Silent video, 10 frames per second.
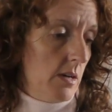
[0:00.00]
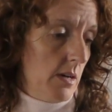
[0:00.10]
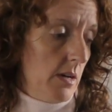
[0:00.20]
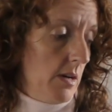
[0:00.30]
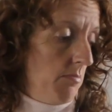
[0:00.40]

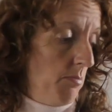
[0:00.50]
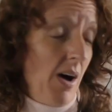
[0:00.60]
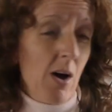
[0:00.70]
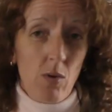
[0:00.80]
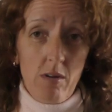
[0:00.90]

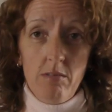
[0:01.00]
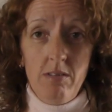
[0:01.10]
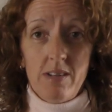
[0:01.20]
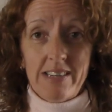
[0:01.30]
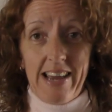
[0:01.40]
But I will
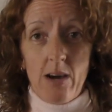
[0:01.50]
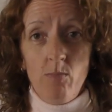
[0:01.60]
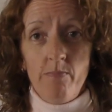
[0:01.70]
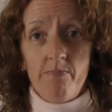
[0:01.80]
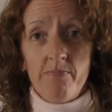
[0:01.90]

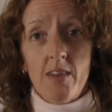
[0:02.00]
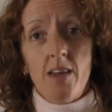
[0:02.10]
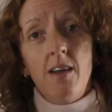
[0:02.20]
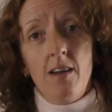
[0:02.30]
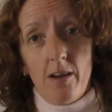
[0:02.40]
now
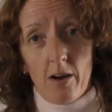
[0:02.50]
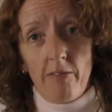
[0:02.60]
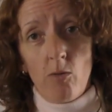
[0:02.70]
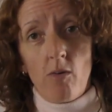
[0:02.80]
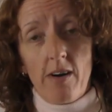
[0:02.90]
go
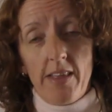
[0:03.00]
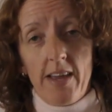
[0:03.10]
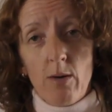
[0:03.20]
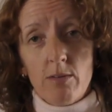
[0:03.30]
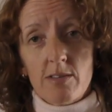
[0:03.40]
for a walk around the
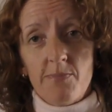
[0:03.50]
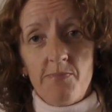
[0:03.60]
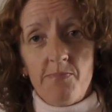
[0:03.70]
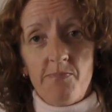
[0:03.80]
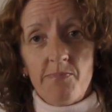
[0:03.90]

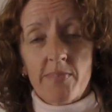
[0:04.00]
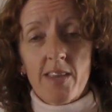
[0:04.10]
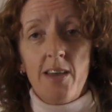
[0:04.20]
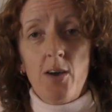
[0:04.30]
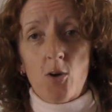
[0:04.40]
house,
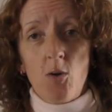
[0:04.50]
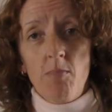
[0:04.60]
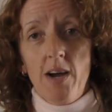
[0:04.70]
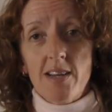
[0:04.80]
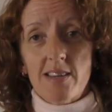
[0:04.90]
come
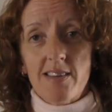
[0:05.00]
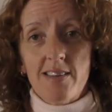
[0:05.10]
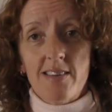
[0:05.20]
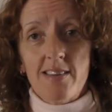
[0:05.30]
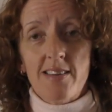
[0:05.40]
back,
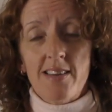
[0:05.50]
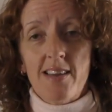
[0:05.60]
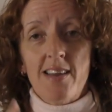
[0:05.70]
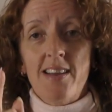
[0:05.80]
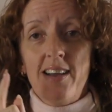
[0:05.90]

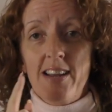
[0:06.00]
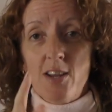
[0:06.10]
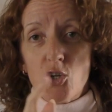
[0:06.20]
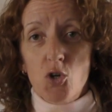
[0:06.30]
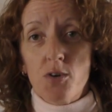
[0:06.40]
and
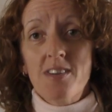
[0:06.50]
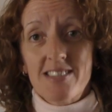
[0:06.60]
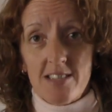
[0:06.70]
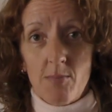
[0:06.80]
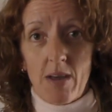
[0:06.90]
you should
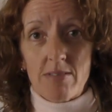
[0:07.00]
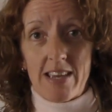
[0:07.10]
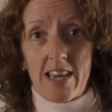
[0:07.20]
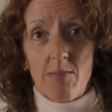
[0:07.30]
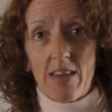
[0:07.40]
still be able to
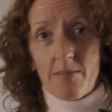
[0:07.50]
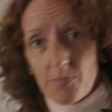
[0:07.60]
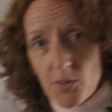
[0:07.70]
hear me.